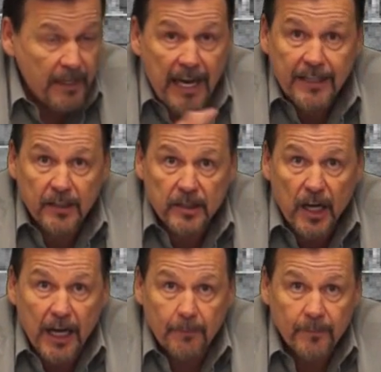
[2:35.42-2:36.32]
at the
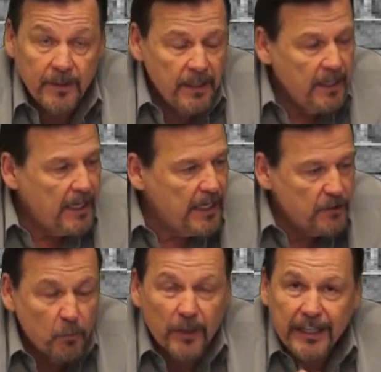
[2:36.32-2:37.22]
time.
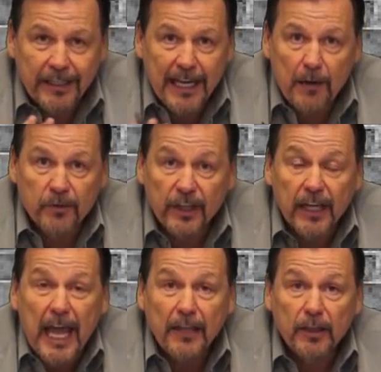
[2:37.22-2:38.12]
He's working now with the
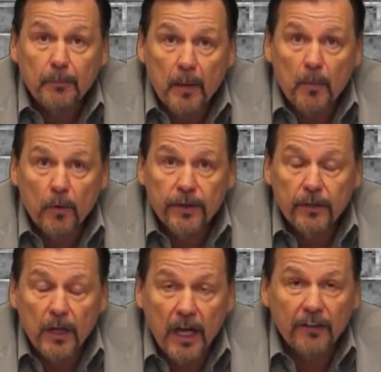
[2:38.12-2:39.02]
Catholic
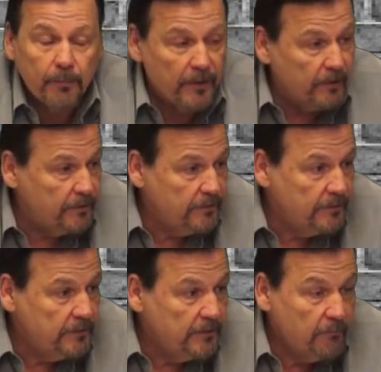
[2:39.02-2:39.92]
Memorial Hospital.
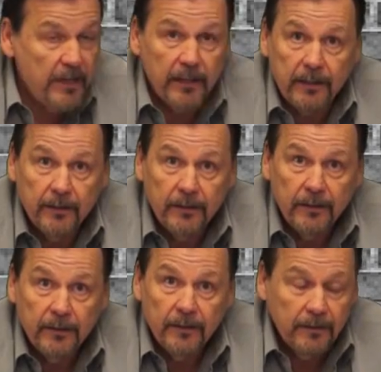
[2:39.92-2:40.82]
Really?
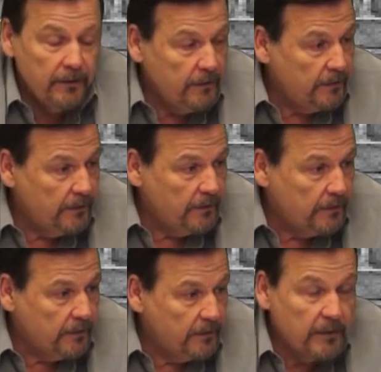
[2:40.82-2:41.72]

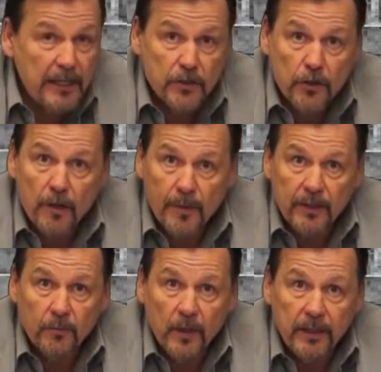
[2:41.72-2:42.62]
Nice job,
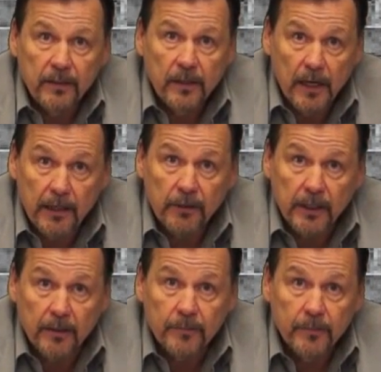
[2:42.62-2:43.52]
by the way,
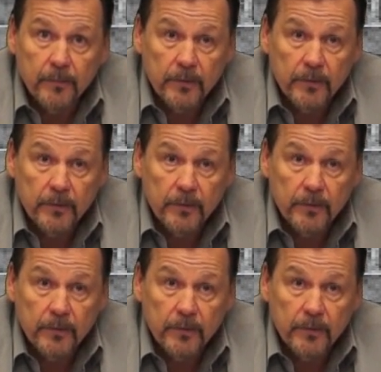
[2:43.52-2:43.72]
hiring him.